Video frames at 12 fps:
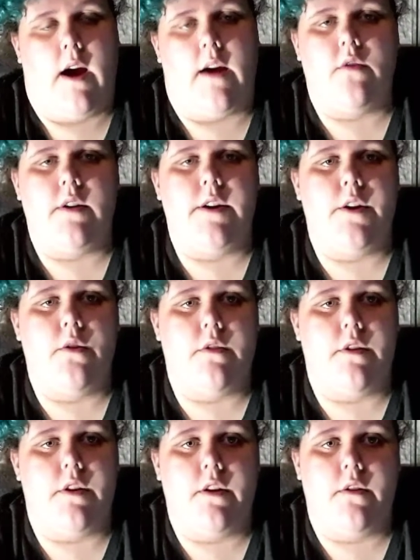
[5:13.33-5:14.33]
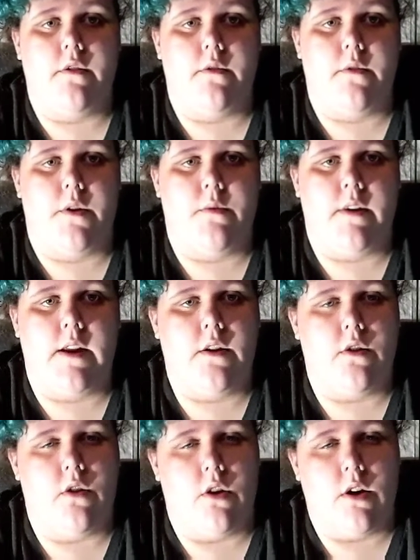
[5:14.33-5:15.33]
I don't really know what you would
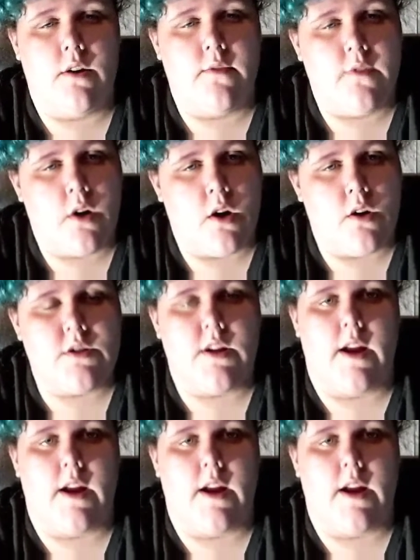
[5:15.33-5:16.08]
need to learn for college,